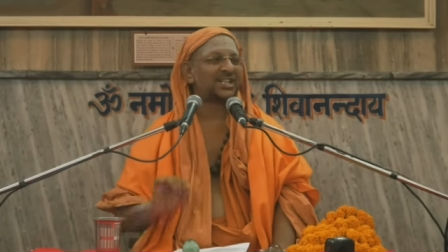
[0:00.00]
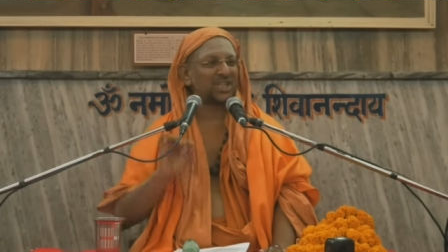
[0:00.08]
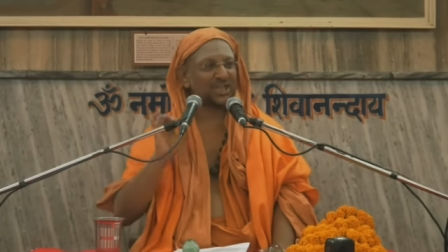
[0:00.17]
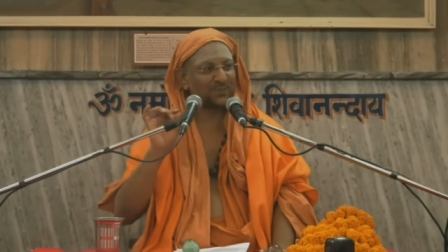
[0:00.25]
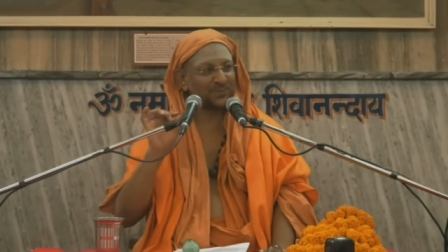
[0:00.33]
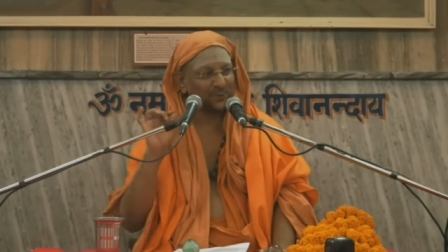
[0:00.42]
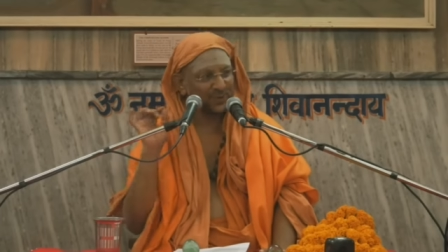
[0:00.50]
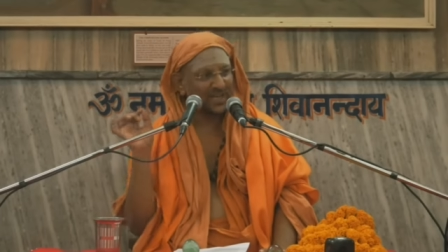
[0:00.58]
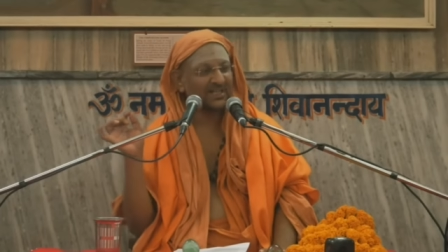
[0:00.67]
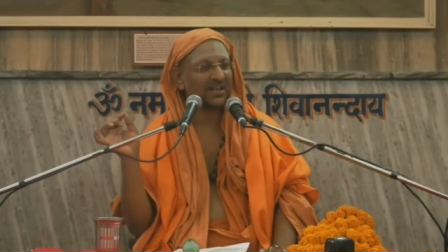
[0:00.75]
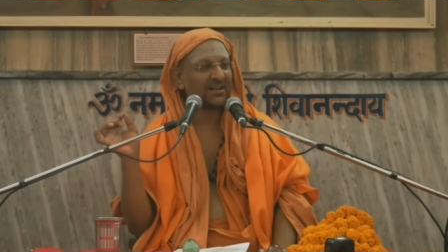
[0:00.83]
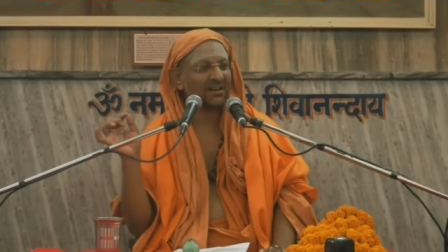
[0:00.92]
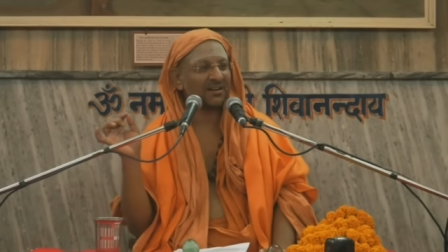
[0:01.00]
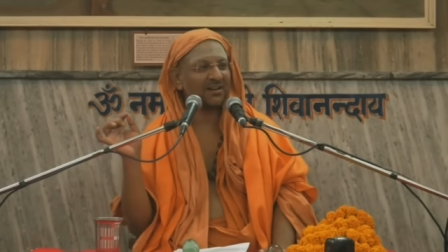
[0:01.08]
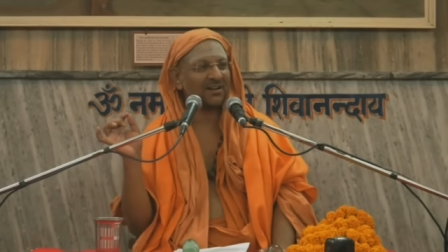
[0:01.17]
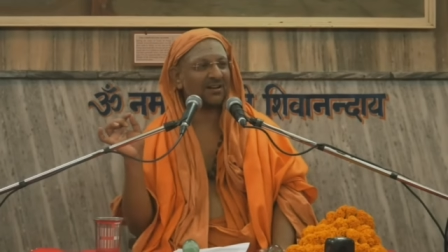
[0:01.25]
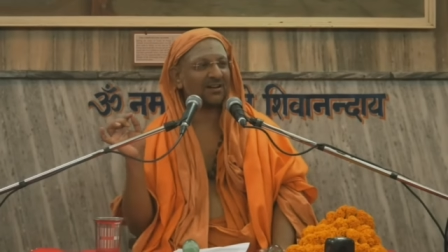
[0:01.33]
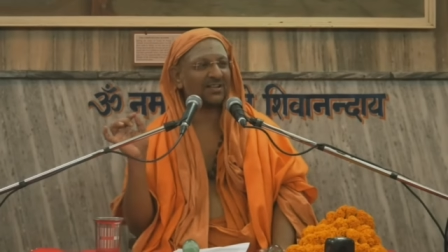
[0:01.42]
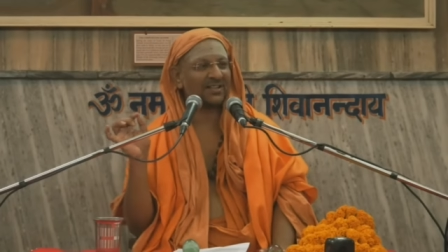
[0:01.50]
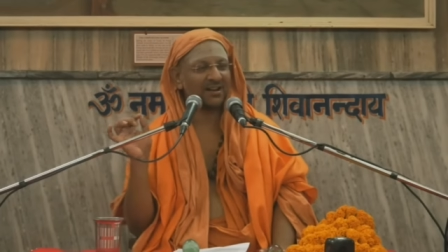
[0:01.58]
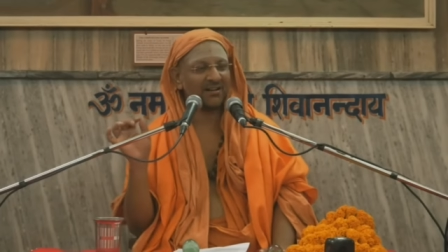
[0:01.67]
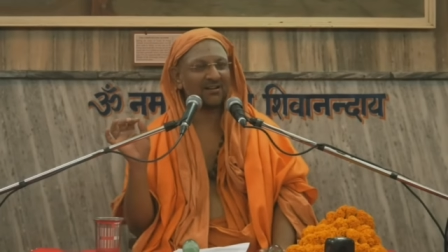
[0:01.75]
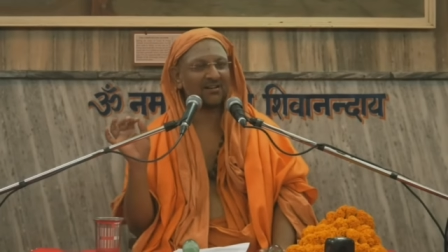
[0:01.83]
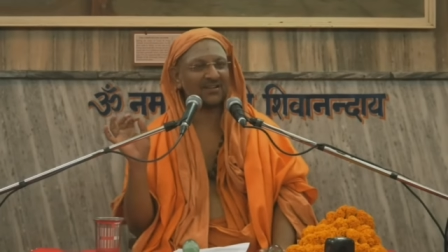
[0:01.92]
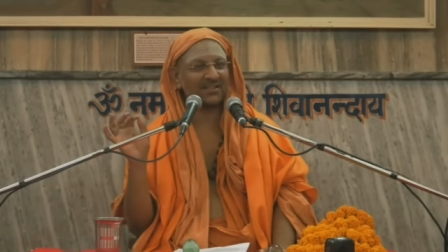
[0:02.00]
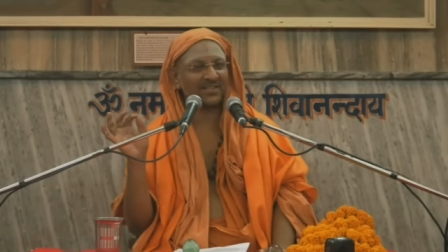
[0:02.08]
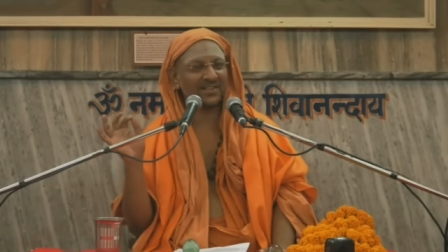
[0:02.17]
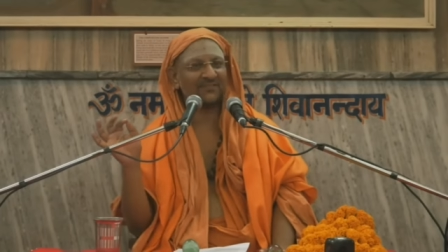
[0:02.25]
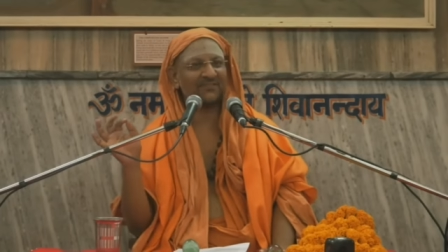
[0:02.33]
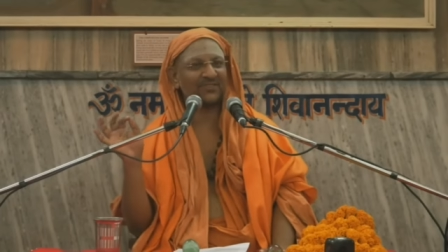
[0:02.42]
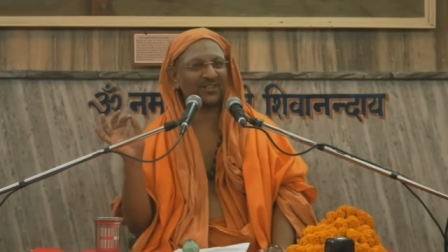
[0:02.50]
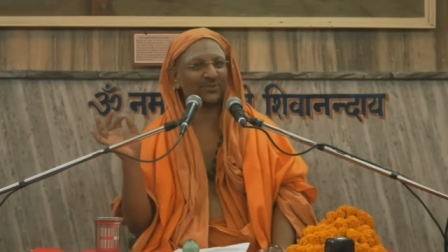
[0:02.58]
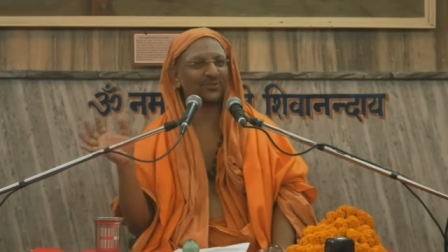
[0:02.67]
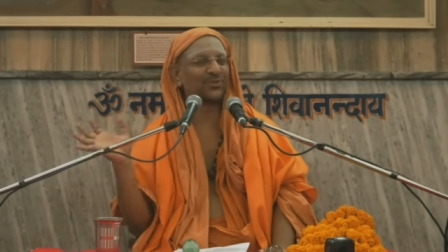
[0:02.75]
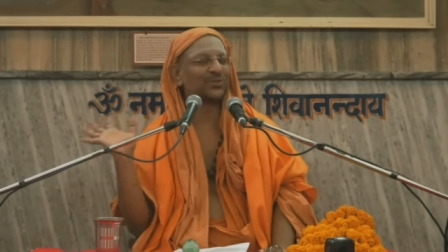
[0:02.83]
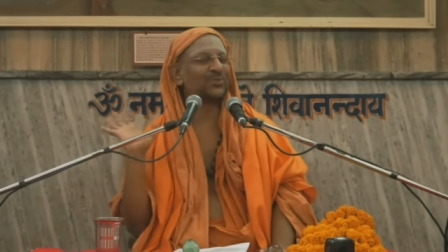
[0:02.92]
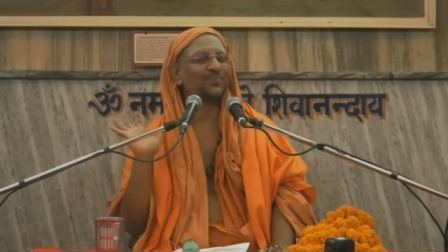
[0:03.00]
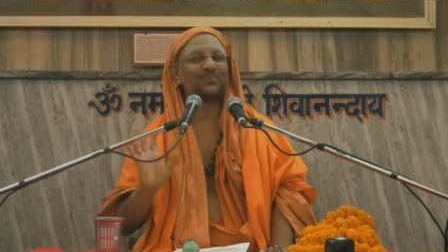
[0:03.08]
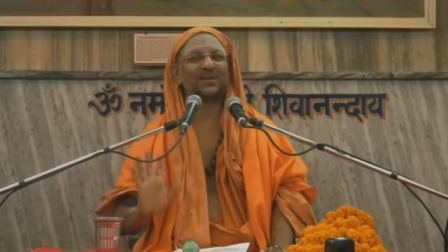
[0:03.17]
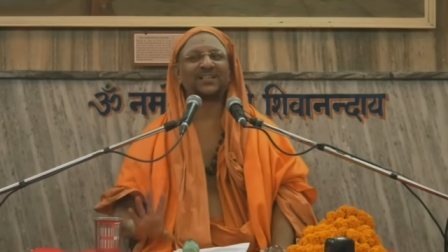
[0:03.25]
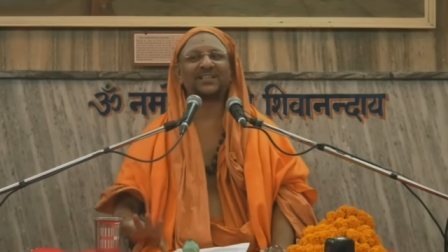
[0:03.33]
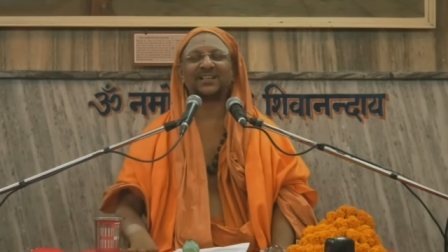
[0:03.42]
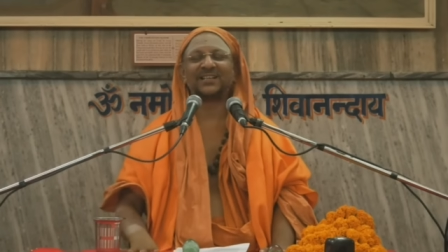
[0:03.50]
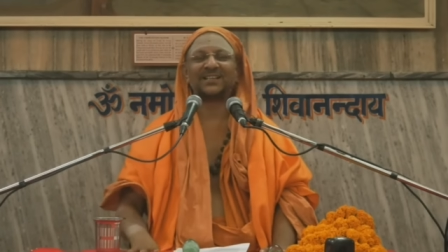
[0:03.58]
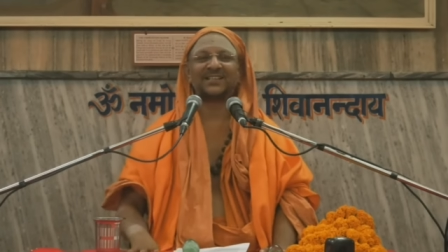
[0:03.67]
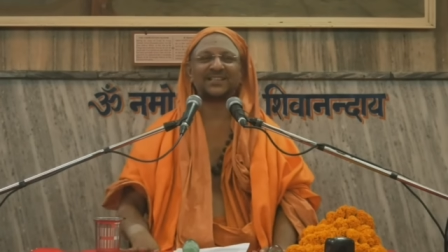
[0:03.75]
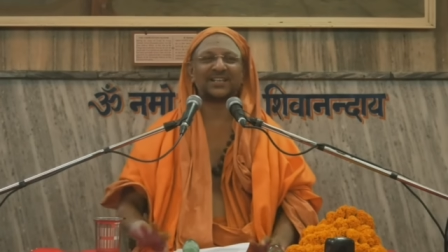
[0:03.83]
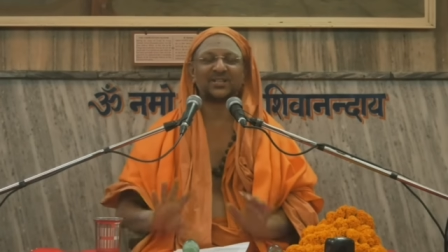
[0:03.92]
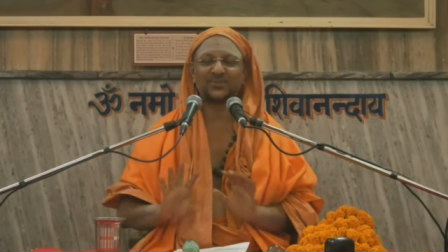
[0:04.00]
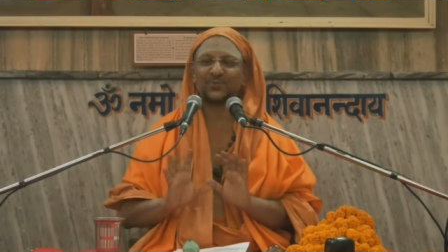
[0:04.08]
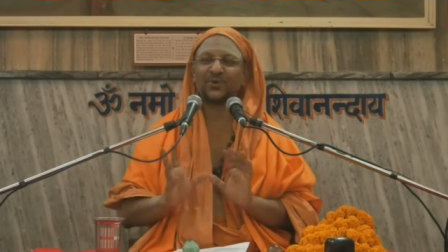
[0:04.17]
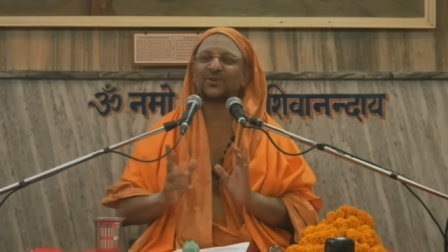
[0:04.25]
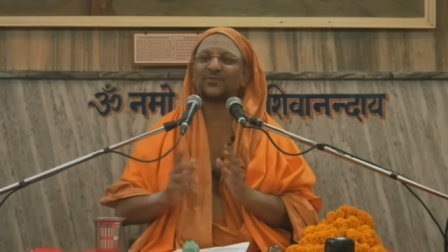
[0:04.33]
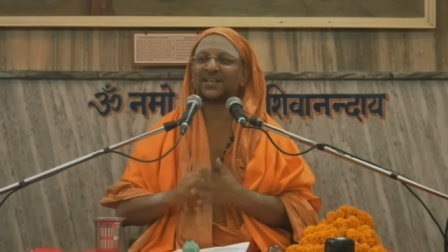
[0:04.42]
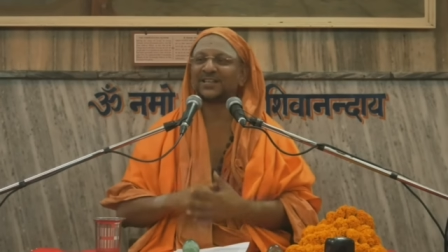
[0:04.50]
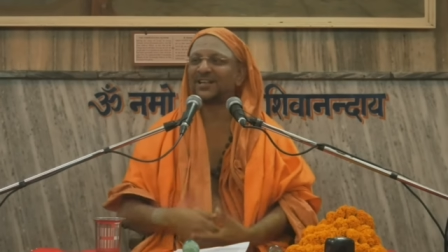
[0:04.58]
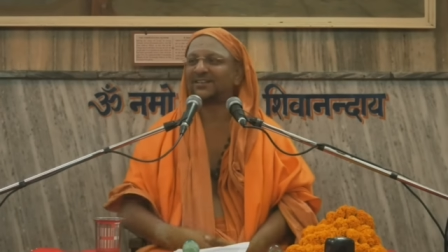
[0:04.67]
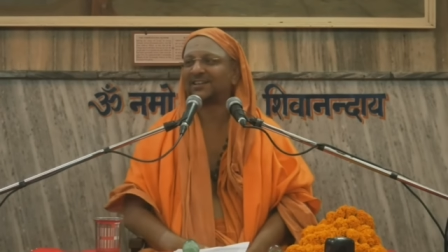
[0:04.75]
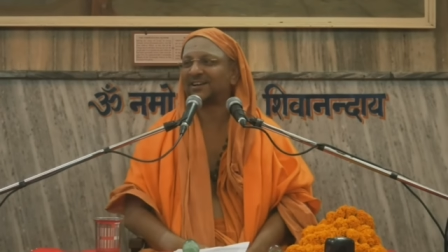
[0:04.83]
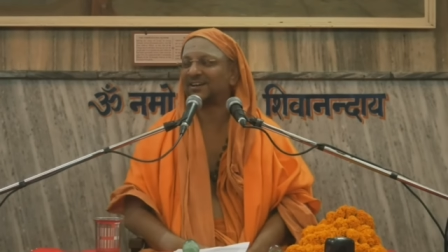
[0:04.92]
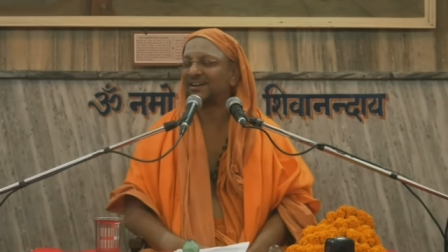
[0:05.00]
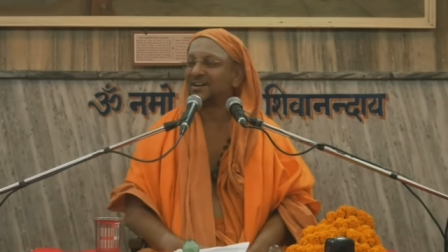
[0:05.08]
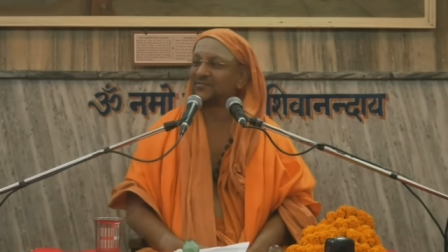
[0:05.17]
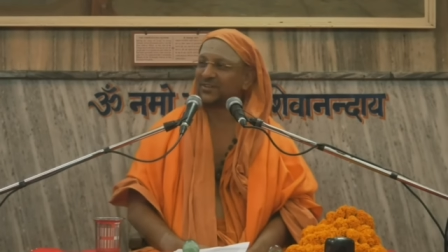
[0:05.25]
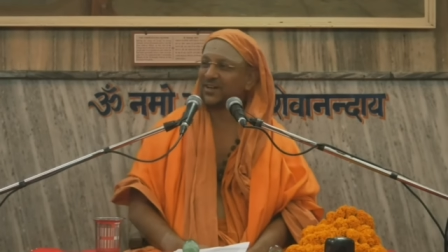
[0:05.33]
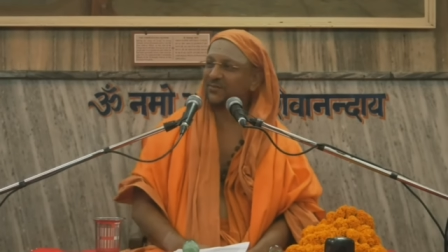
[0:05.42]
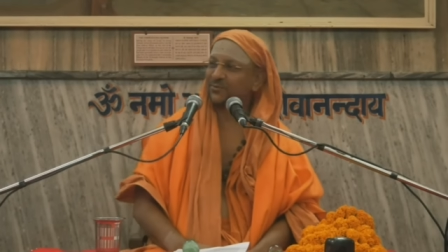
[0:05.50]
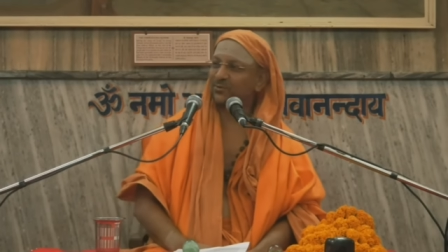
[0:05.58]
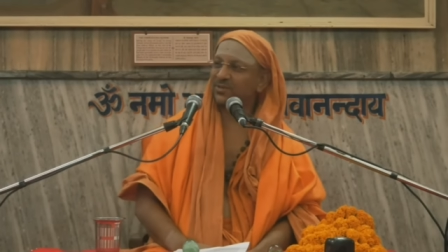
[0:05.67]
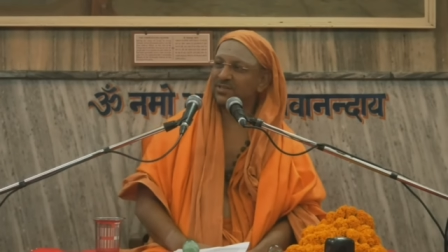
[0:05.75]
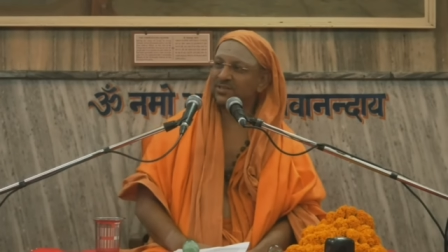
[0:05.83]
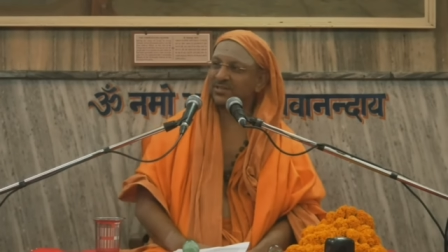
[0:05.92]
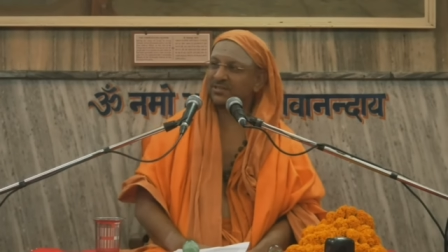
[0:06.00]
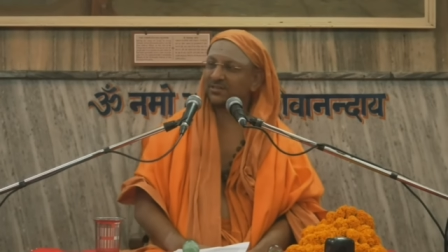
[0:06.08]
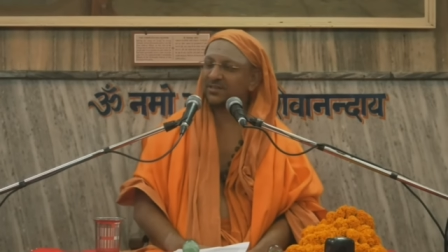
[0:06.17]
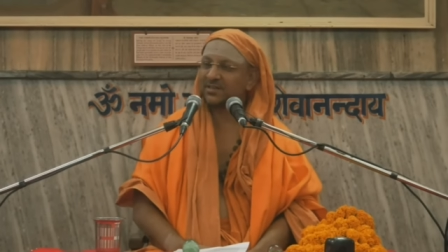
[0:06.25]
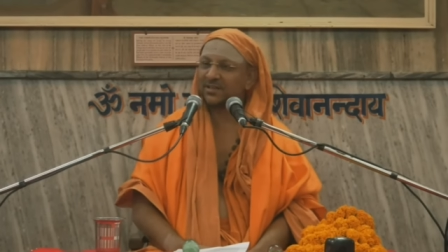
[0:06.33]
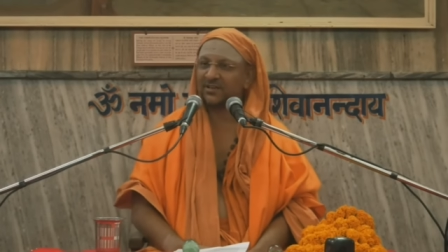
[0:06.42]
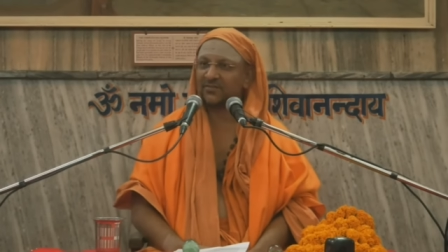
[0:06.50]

Sputatara Ya Samvidujrumbate. Such pure Vedanta, we have to listen